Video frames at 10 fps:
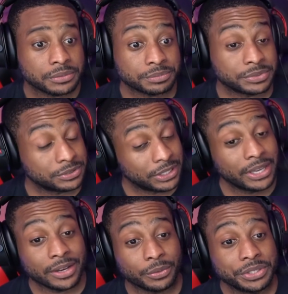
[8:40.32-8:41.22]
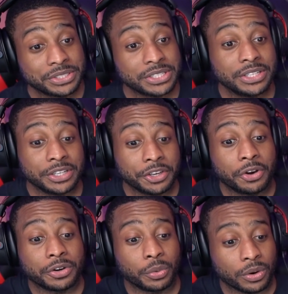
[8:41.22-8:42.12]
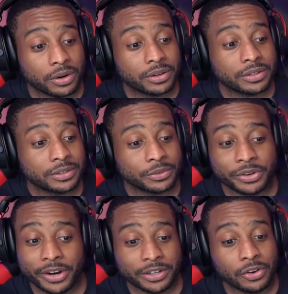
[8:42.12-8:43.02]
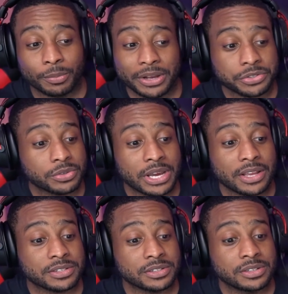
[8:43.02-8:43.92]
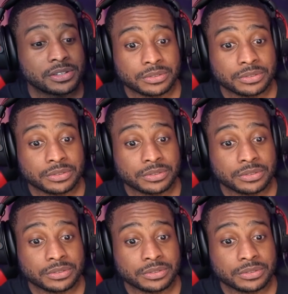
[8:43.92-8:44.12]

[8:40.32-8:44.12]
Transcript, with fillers: Yeah, we seen Hyoga work. We already know about Tsukasa.